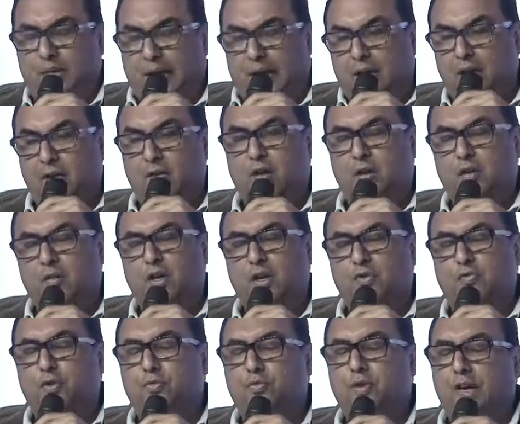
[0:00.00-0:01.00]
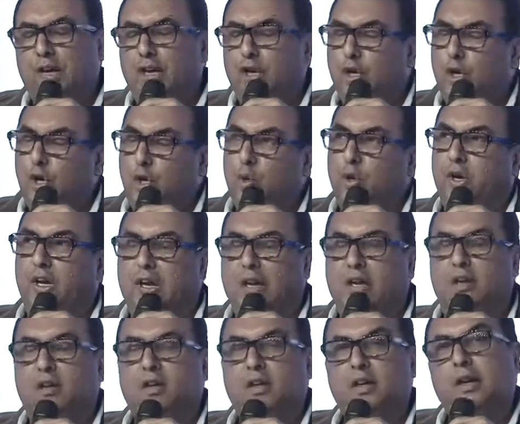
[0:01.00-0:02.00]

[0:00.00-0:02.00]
And if you really look at it,